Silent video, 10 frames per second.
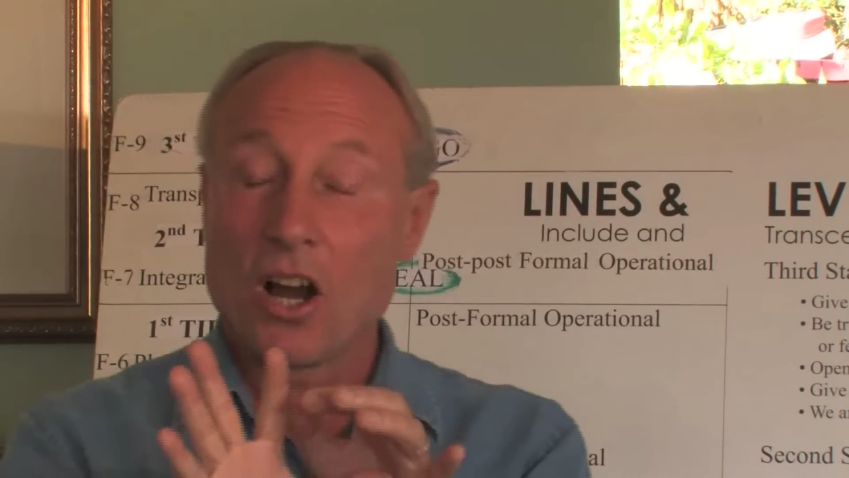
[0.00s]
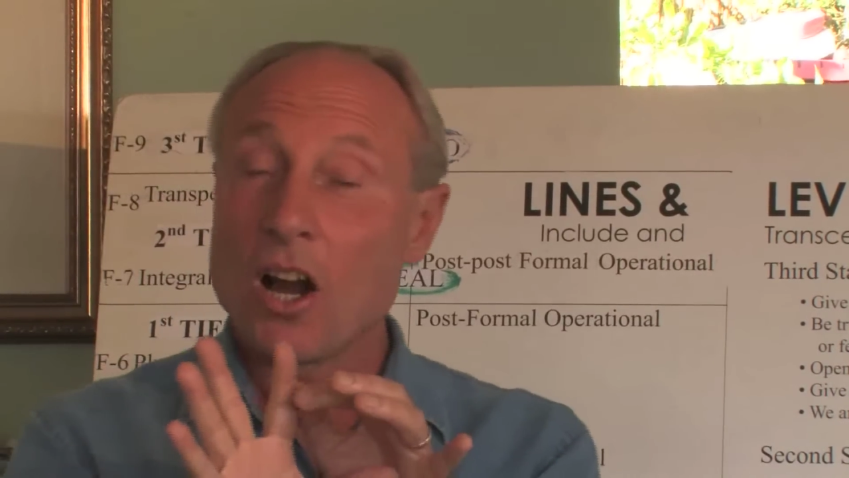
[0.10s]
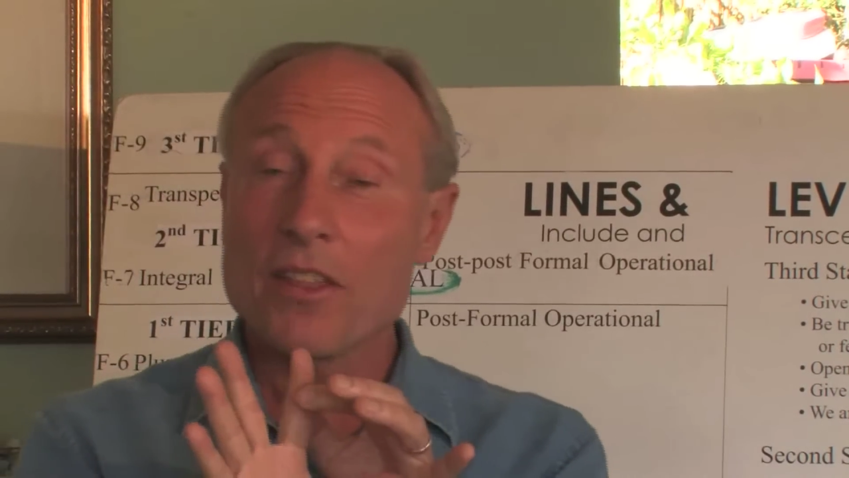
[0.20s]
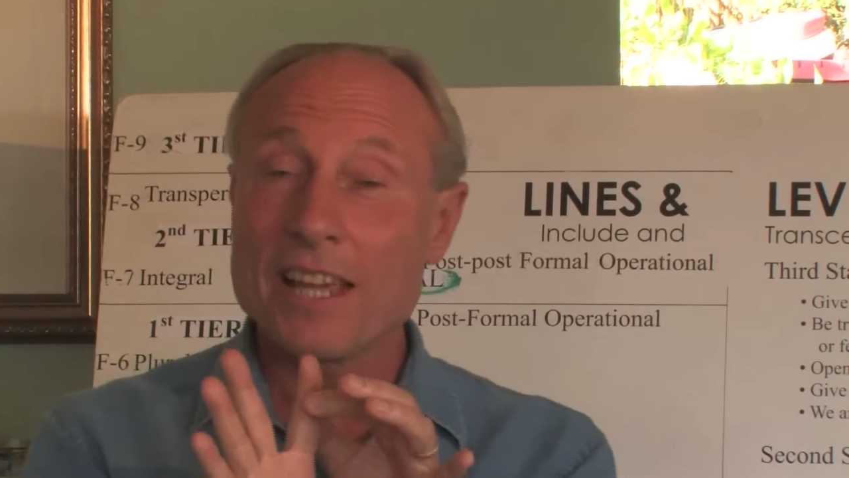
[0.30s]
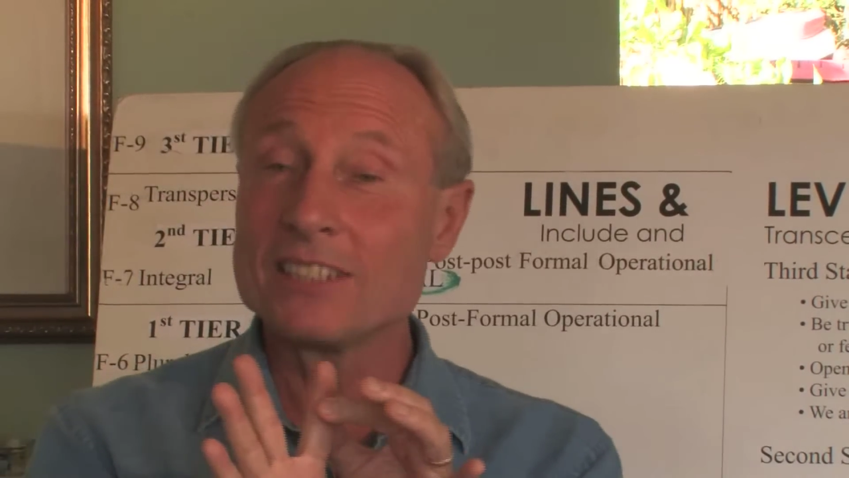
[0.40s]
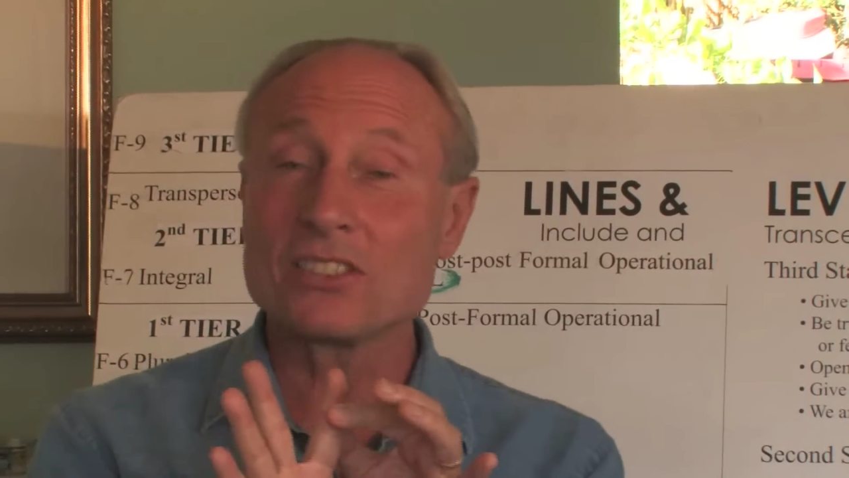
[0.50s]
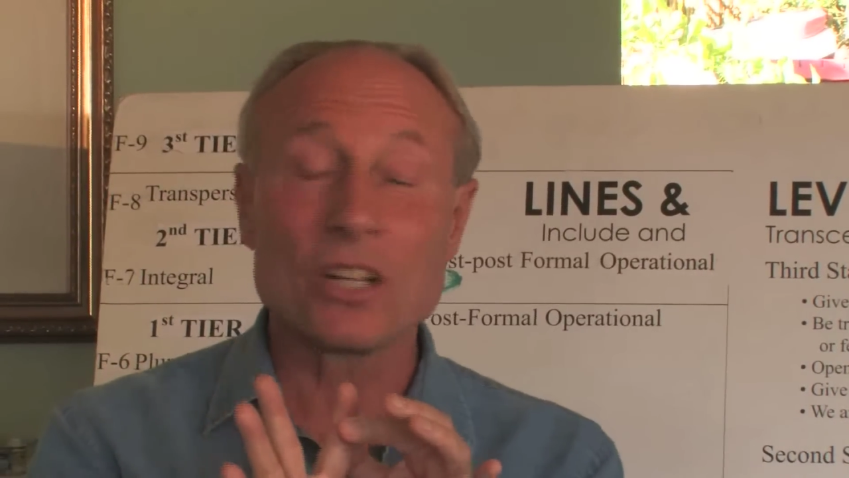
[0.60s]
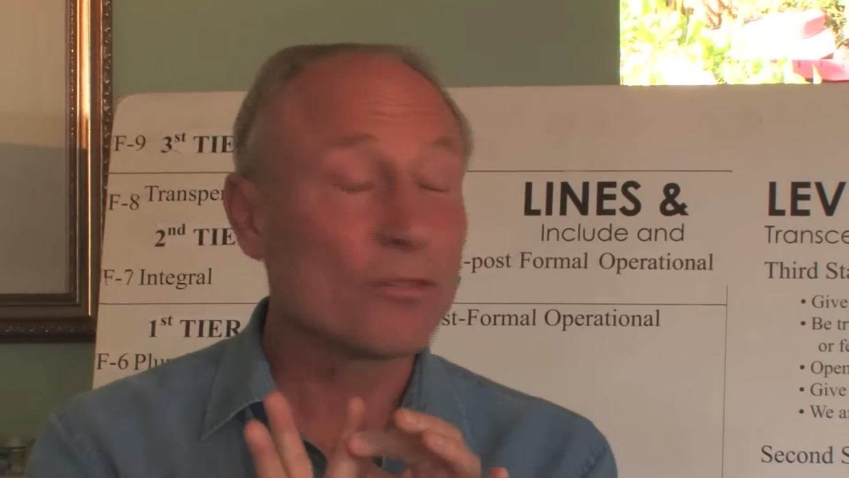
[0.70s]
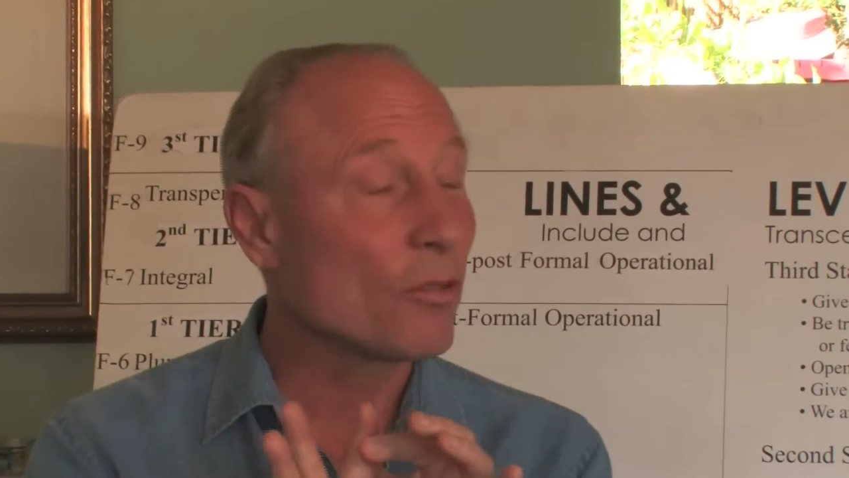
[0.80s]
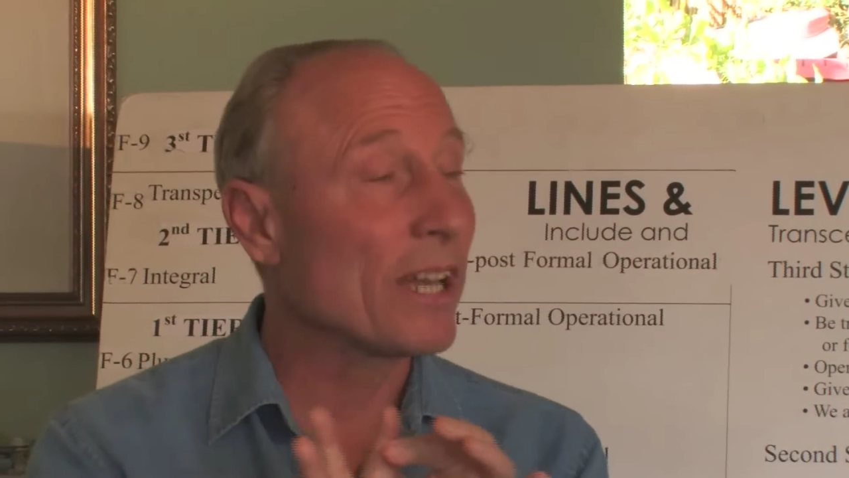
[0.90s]
Are they
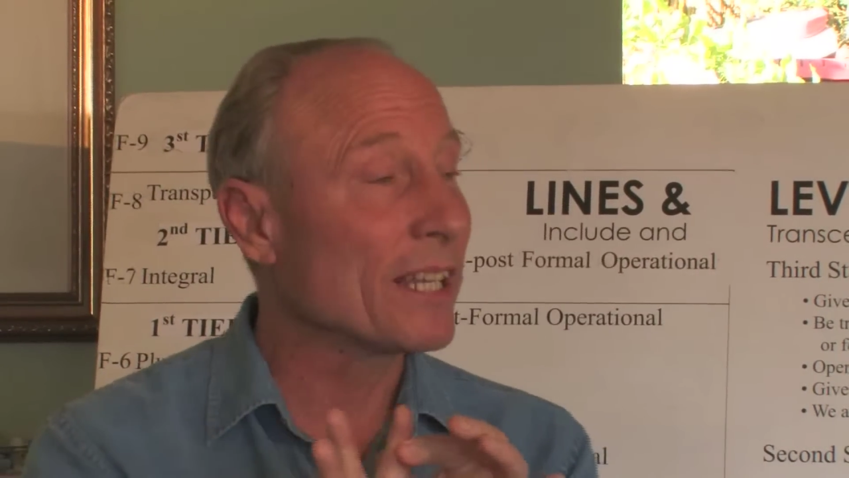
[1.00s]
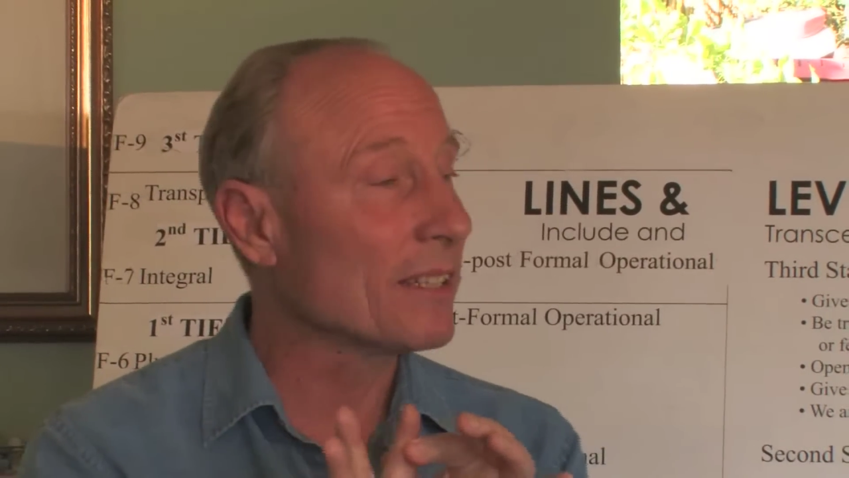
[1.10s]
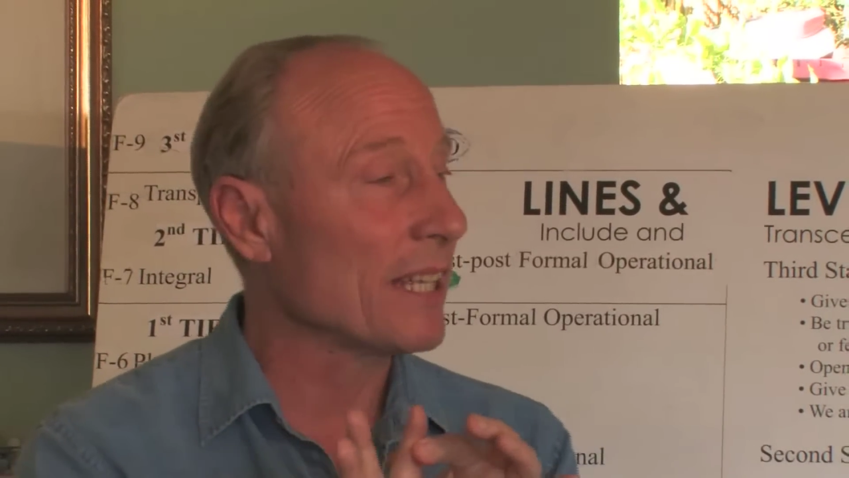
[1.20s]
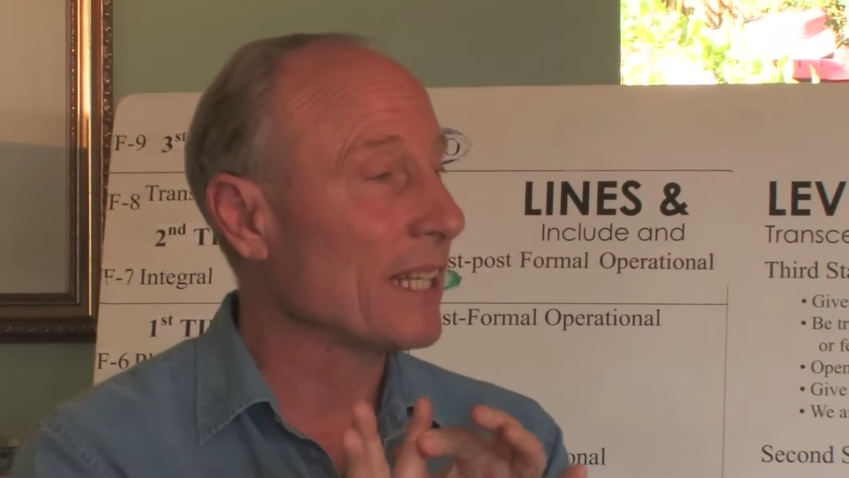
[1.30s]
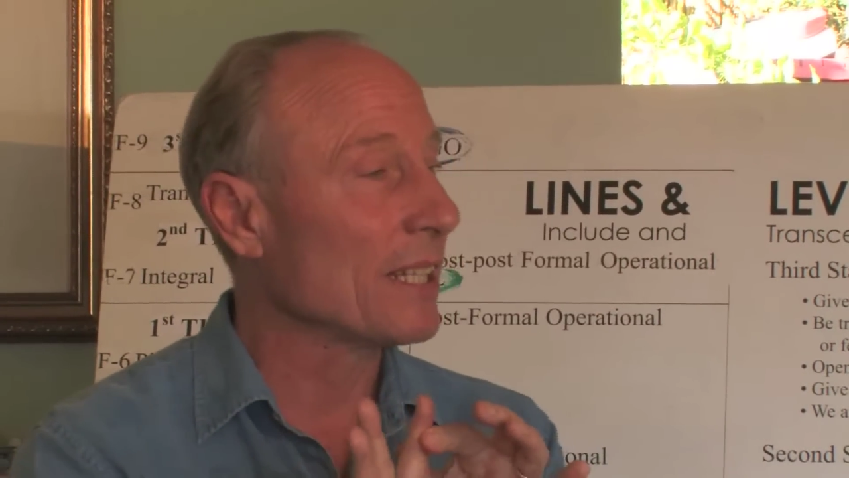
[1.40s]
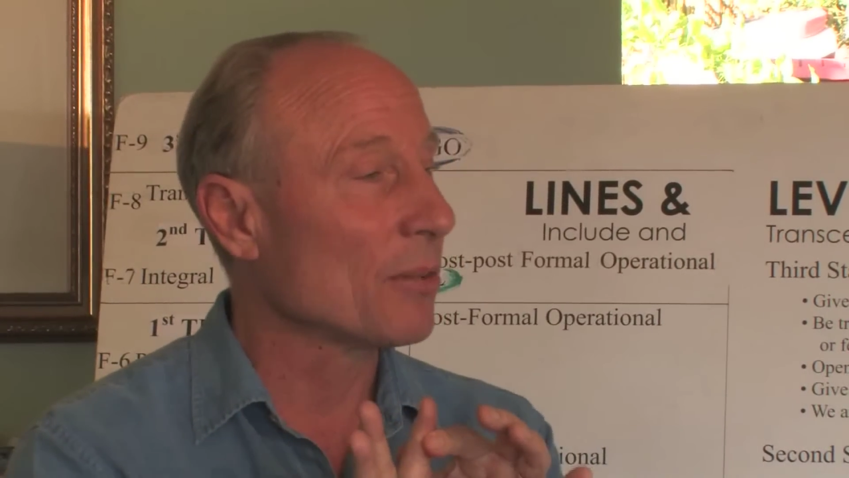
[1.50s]
self regulating